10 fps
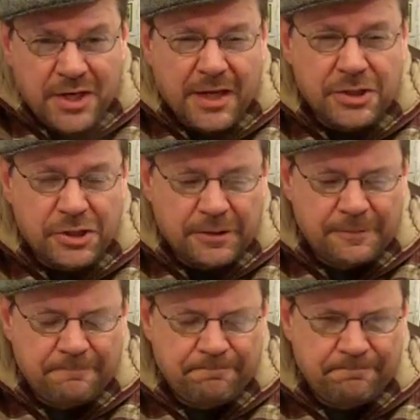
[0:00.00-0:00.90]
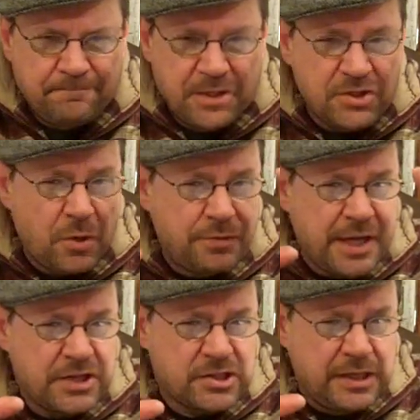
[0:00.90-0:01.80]
section, and it's all
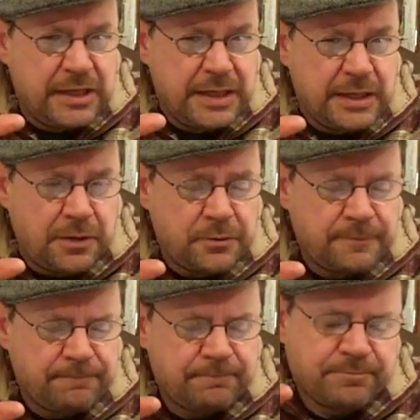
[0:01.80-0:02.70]
nicely laid out,